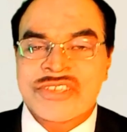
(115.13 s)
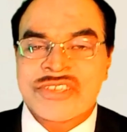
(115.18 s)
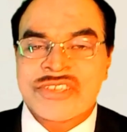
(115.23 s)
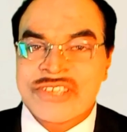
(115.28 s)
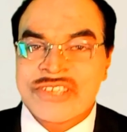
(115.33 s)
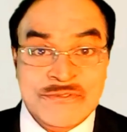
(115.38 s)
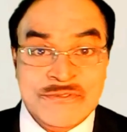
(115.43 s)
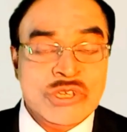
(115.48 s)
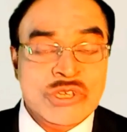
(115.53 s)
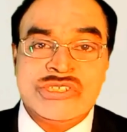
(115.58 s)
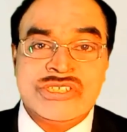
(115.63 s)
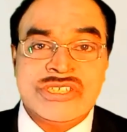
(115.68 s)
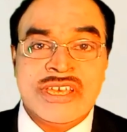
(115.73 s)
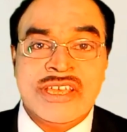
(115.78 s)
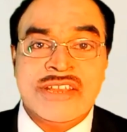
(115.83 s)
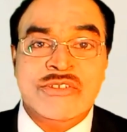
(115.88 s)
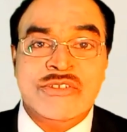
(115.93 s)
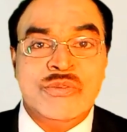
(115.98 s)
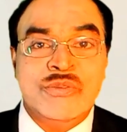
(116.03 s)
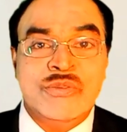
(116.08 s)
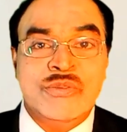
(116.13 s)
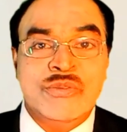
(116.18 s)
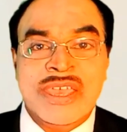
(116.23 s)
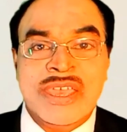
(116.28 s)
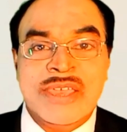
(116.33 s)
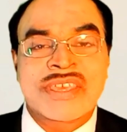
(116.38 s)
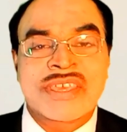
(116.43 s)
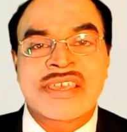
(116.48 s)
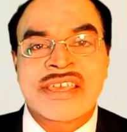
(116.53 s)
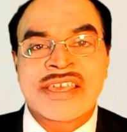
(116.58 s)
In future, you
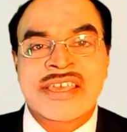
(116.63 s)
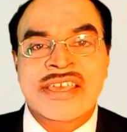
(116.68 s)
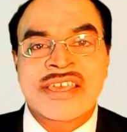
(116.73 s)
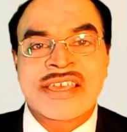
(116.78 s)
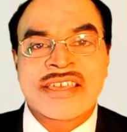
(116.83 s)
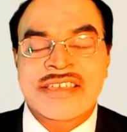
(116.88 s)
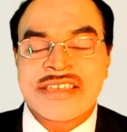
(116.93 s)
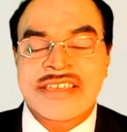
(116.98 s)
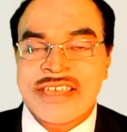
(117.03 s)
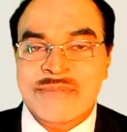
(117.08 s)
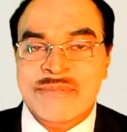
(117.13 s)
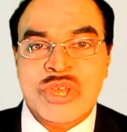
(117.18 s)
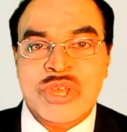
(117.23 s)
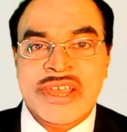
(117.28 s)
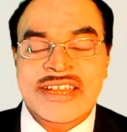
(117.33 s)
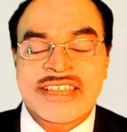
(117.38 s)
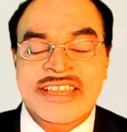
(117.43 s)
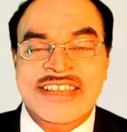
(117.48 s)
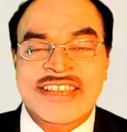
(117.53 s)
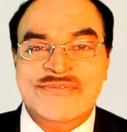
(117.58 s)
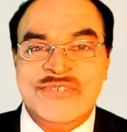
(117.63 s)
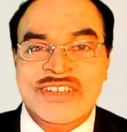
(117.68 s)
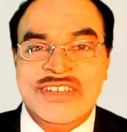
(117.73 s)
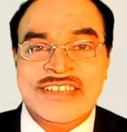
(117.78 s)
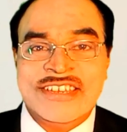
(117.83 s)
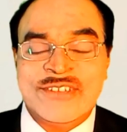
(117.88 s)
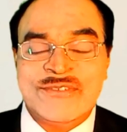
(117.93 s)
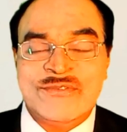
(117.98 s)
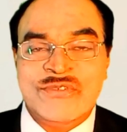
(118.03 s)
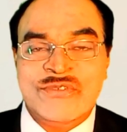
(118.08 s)
may be employed in a
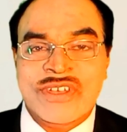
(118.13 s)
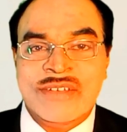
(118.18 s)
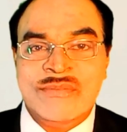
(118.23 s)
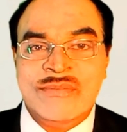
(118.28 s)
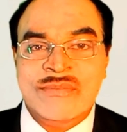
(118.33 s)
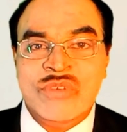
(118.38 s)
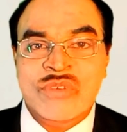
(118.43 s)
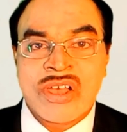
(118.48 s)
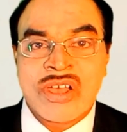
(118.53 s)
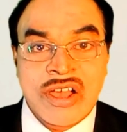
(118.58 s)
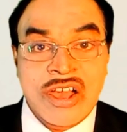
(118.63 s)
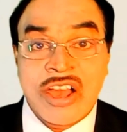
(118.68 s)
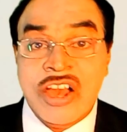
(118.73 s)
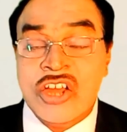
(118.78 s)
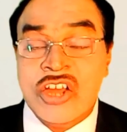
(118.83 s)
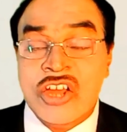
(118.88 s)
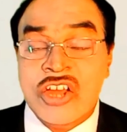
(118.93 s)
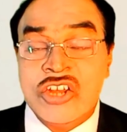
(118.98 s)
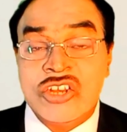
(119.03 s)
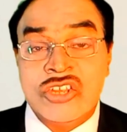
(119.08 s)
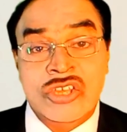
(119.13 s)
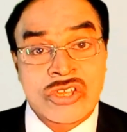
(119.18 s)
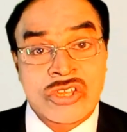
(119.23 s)
fintech firm or